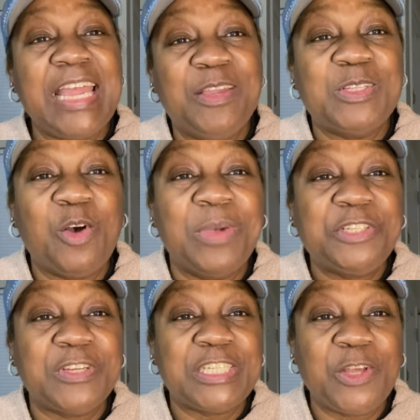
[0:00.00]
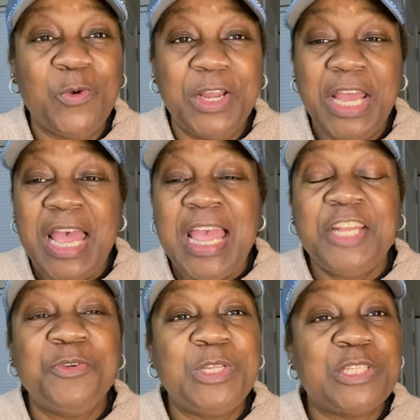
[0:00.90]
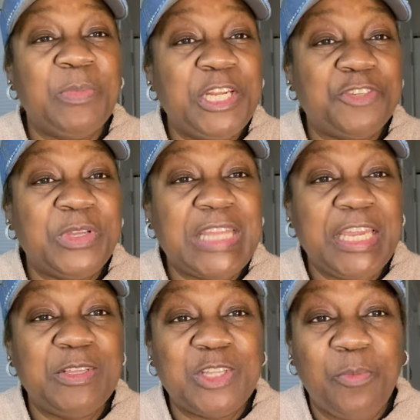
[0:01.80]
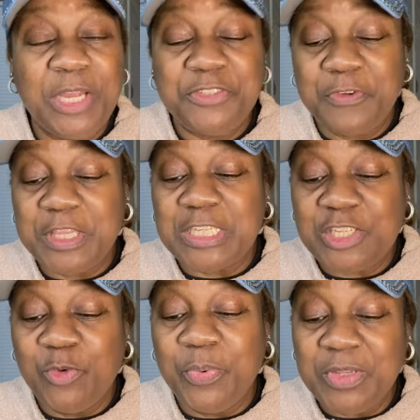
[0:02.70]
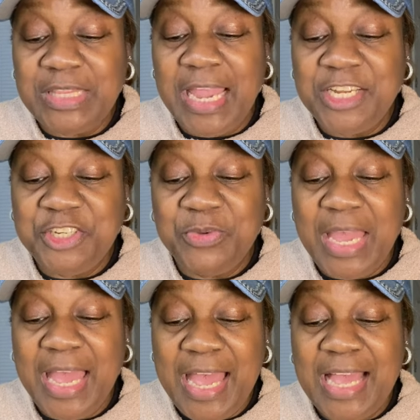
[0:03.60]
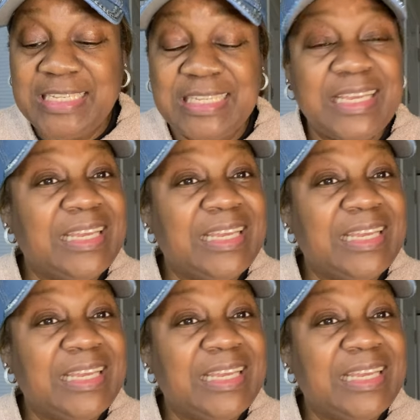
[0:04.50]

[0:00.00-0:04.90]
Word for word: Thank you so much for sowing into this ministry. Thank you so much for the super thanks, you guys.